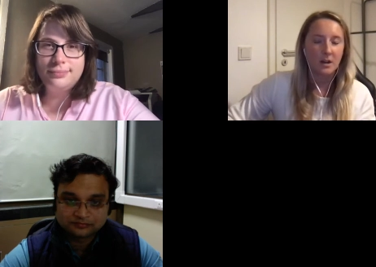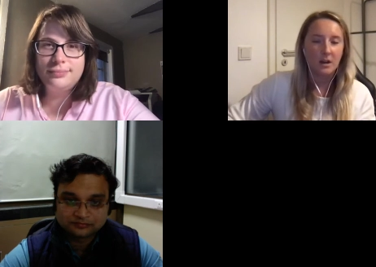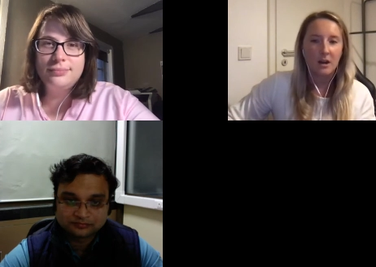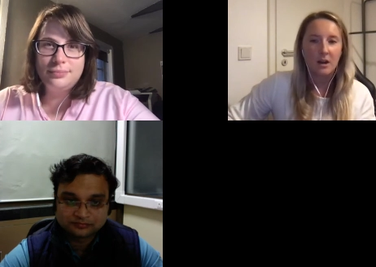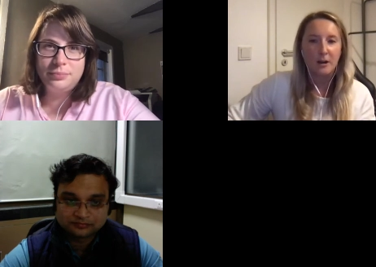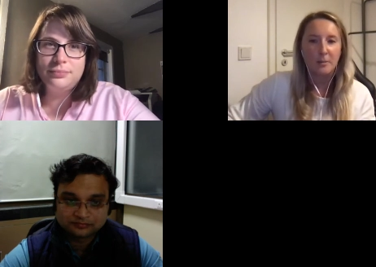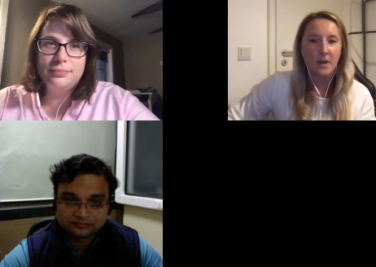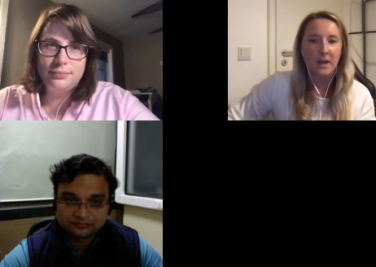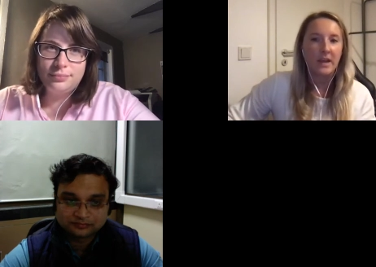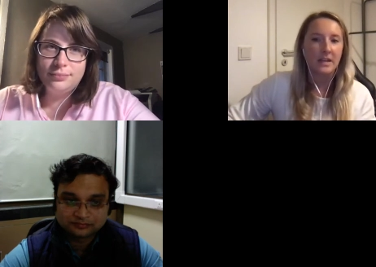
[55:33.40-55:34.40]

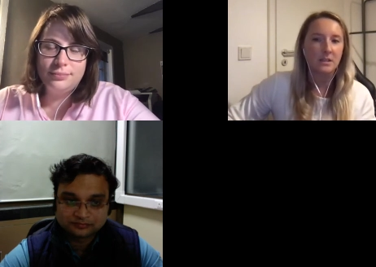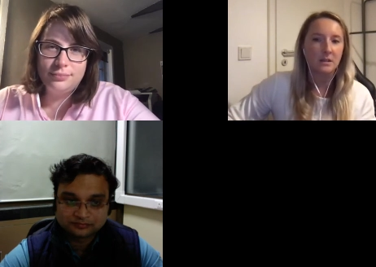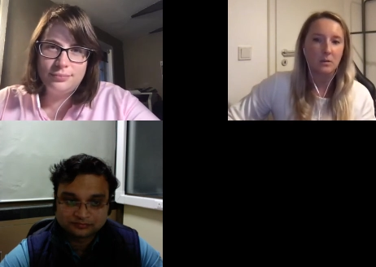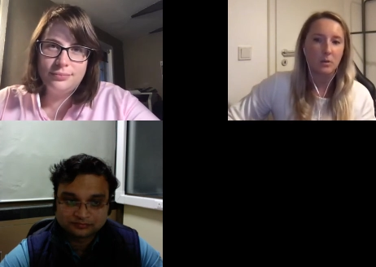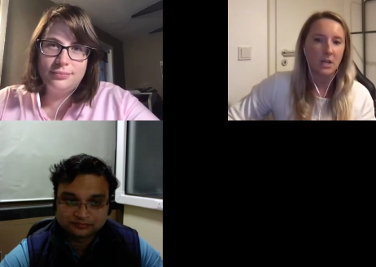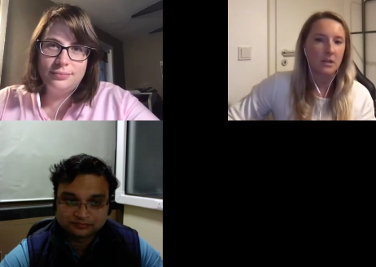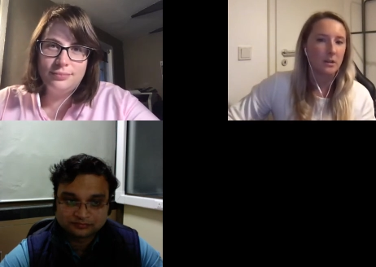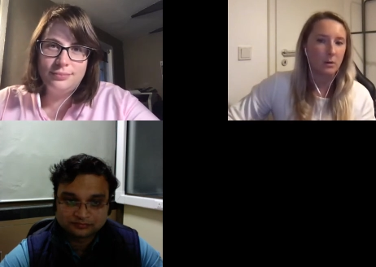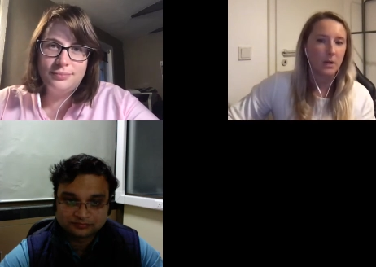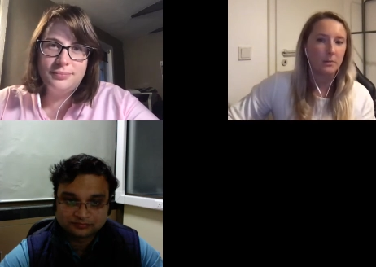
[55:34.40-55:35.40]
Speaker 1: And that's a good way to
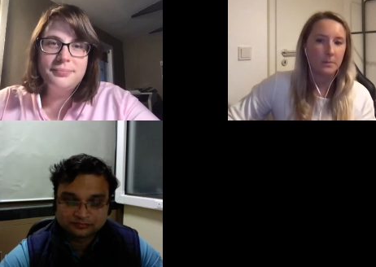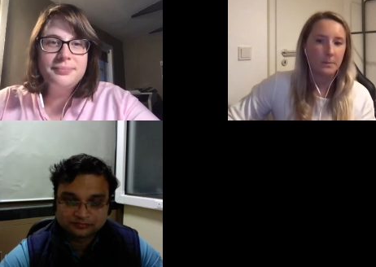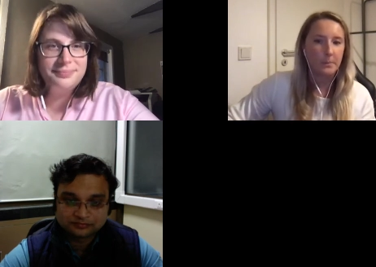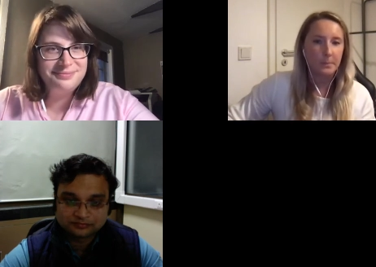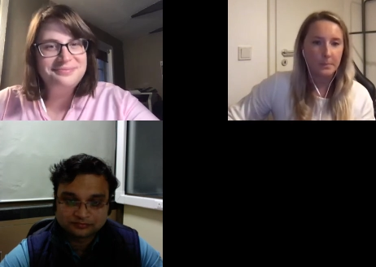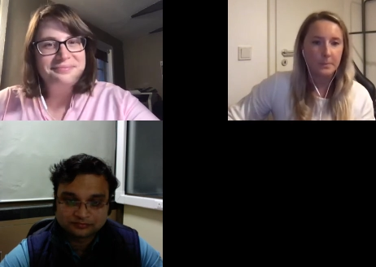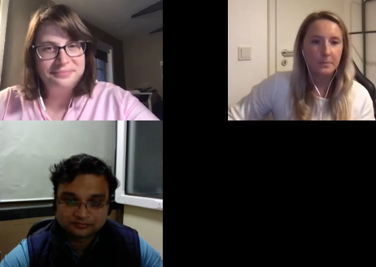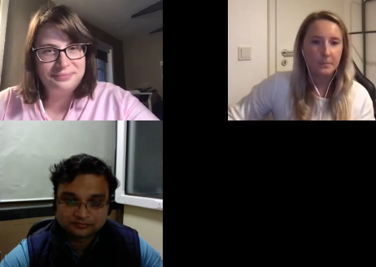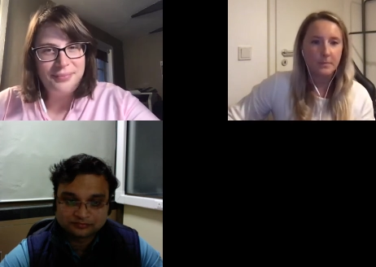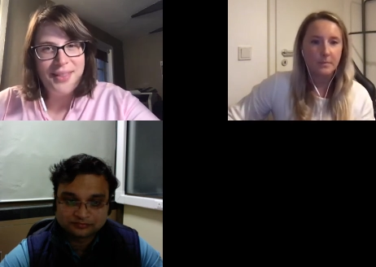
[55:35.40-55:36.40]
do it.
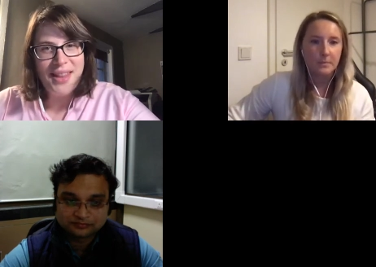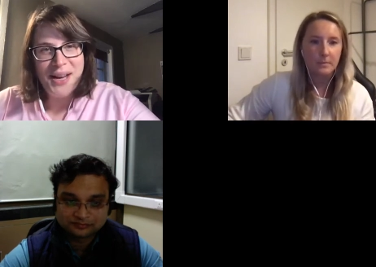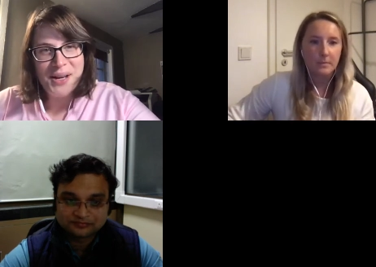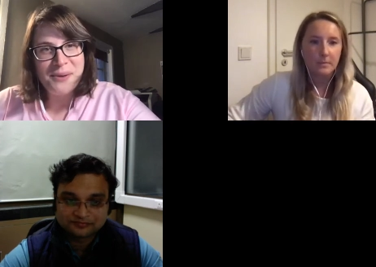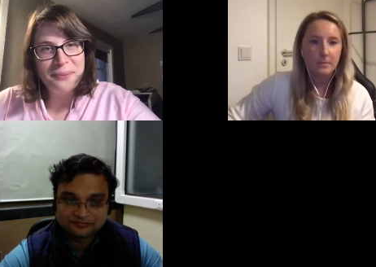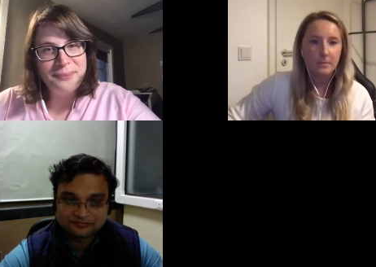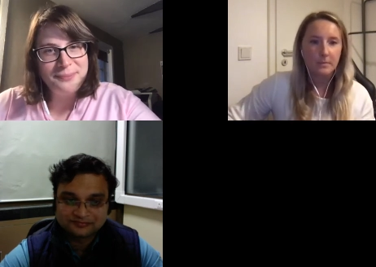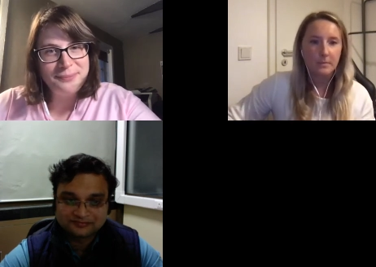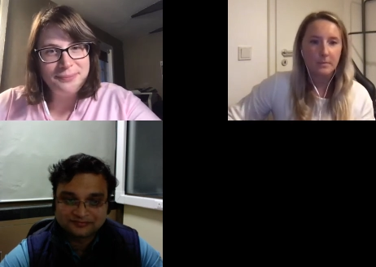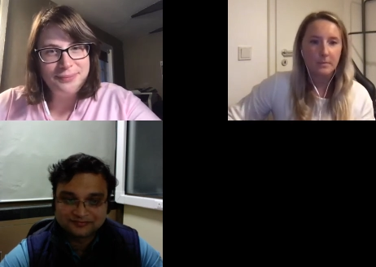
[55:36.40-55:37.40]
Thank you.
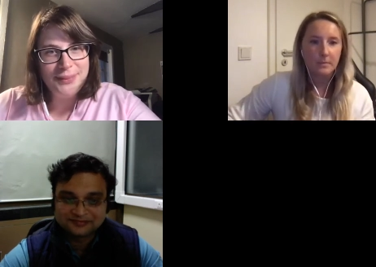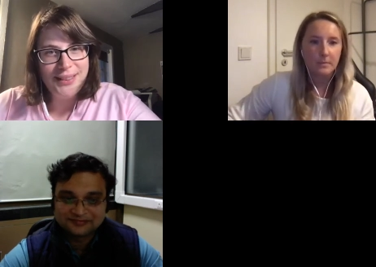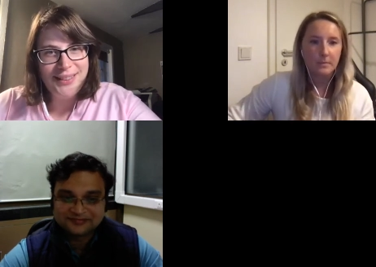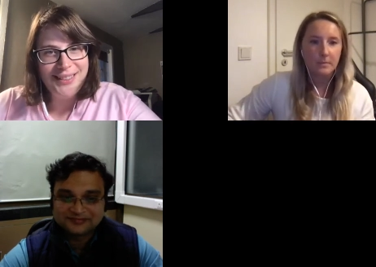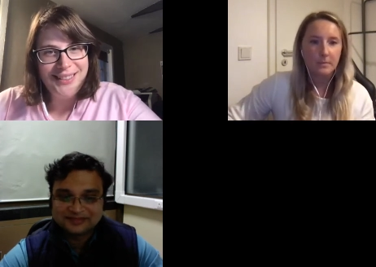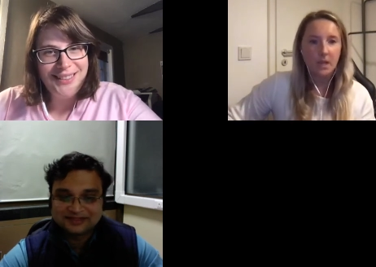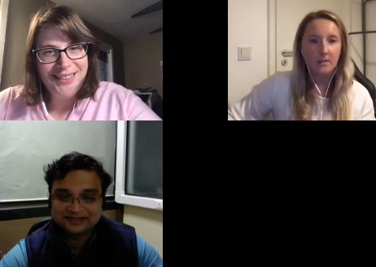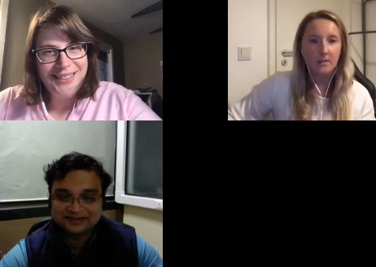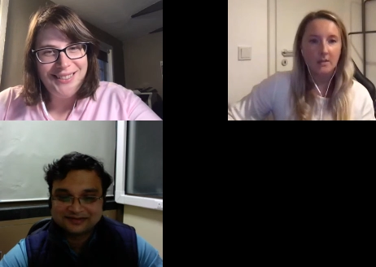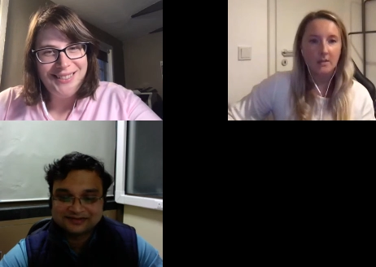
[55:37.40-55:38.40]

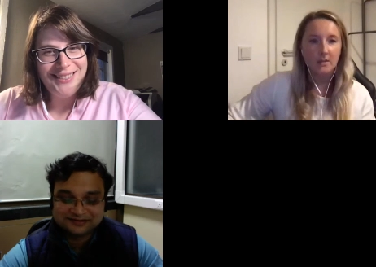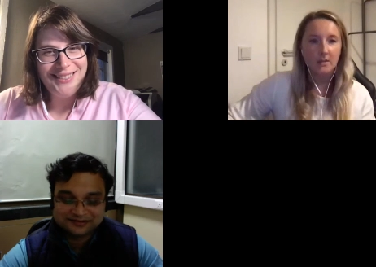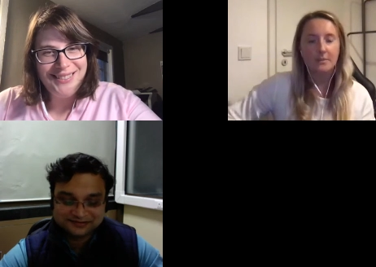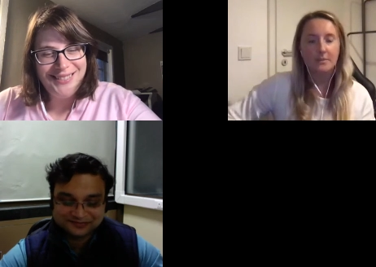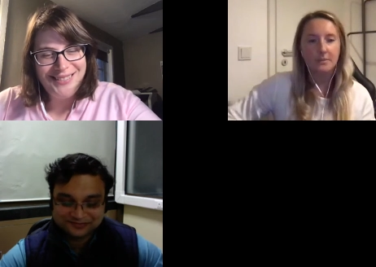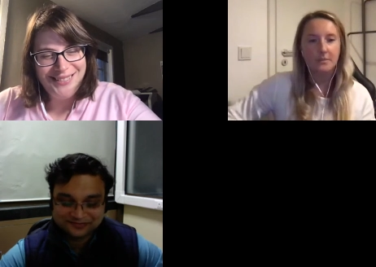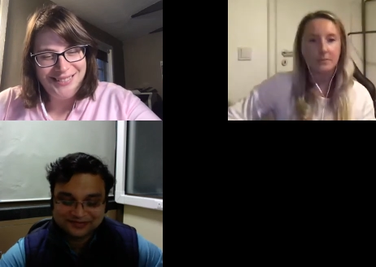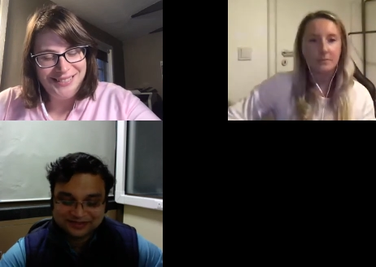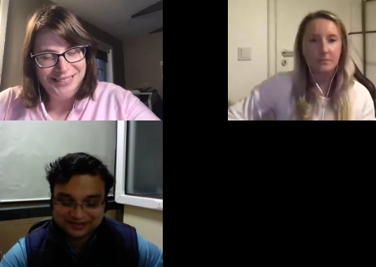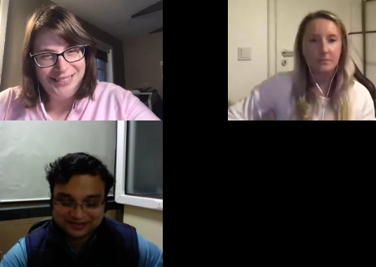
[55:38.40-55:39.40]
Speaker 2: Yeah, absolutely.
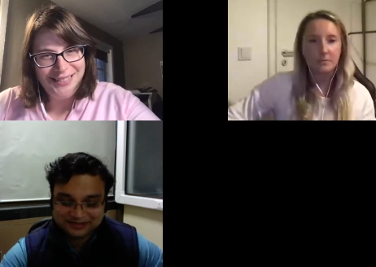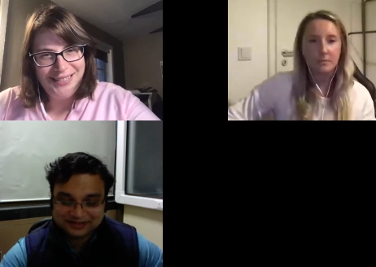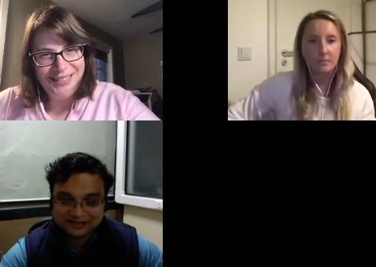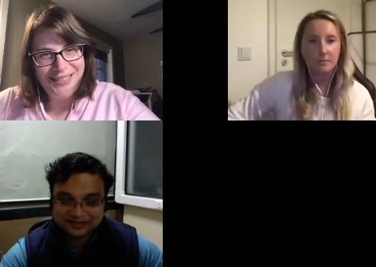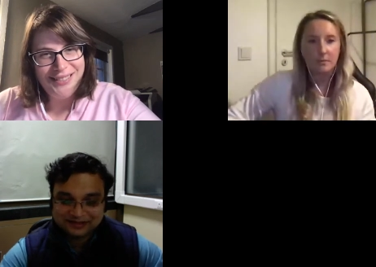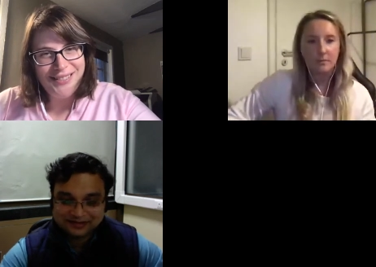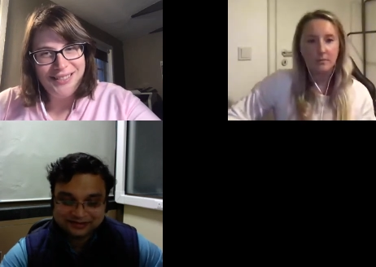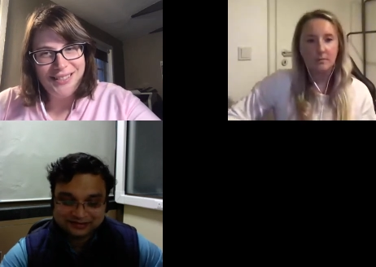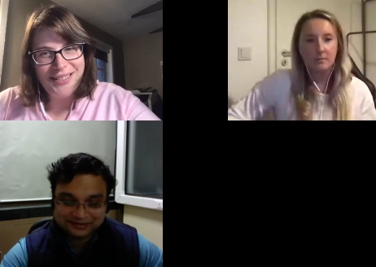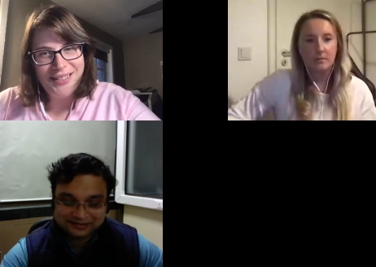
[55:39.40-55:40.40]
So I think
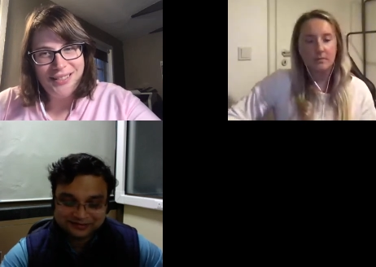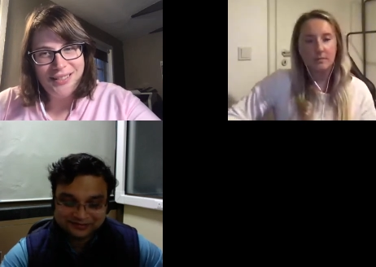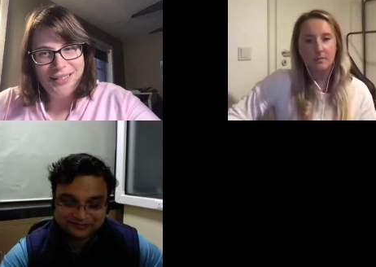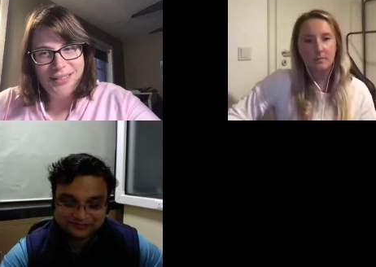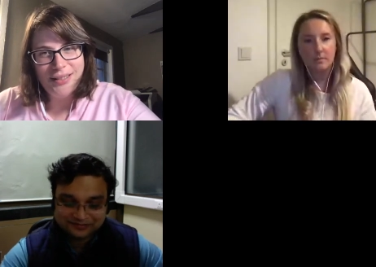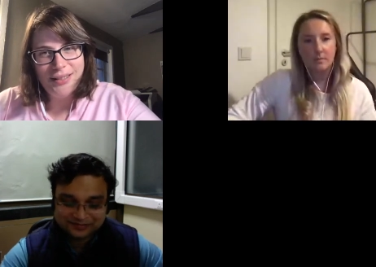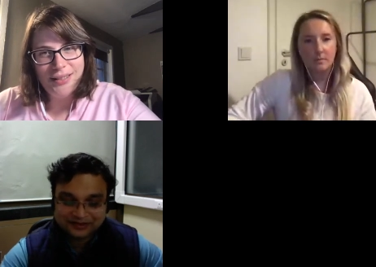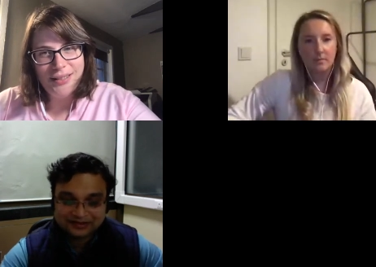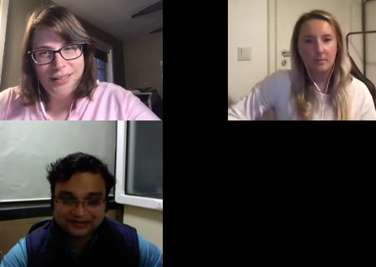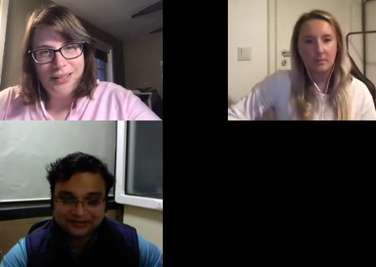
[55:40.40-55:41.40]

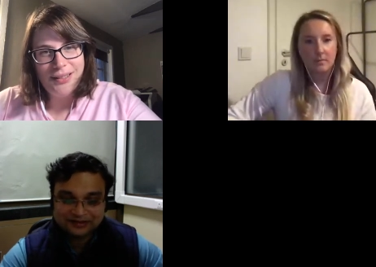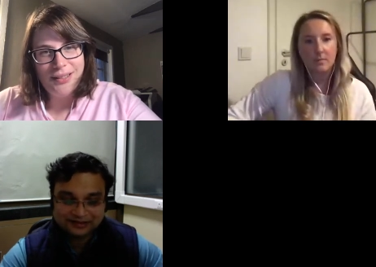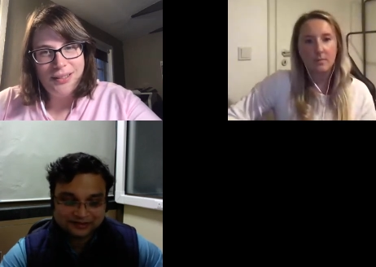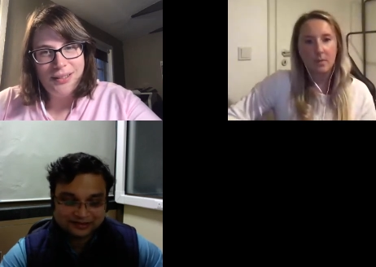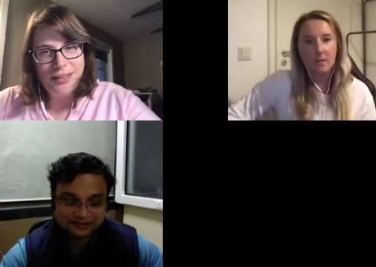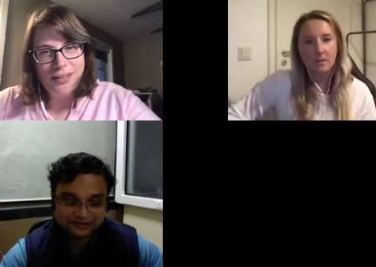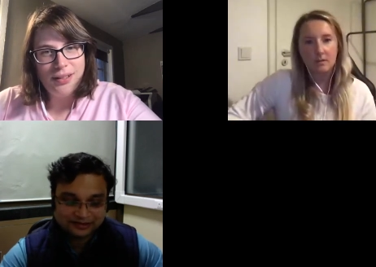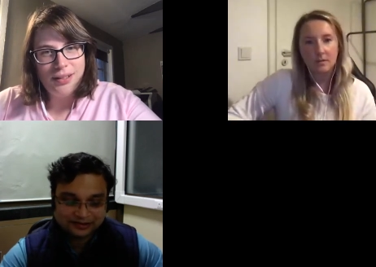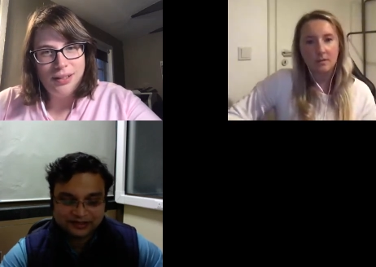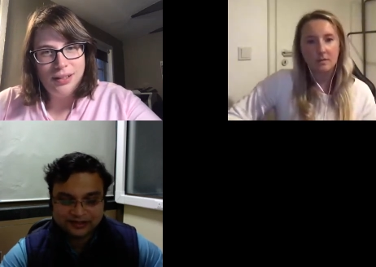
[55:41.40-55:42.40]
in
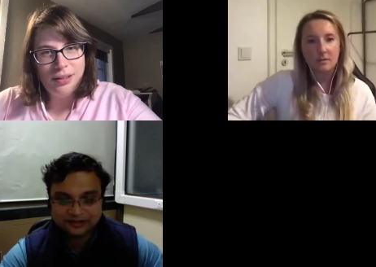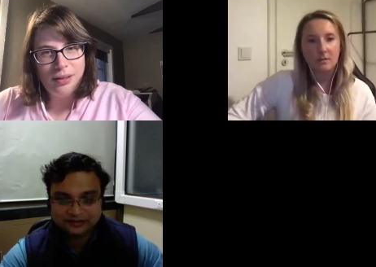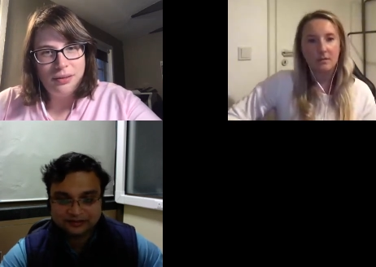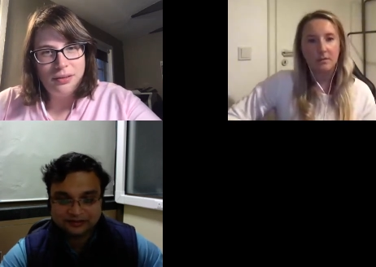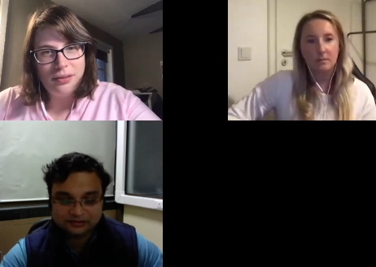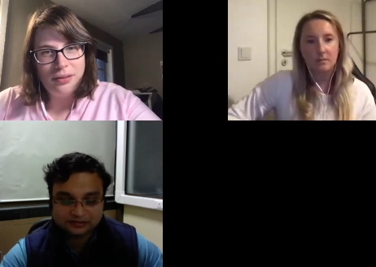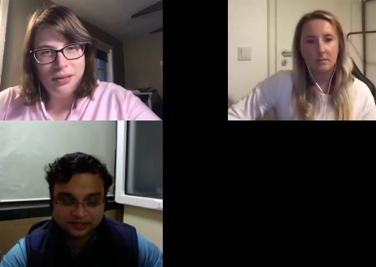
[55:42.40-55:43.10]
India and also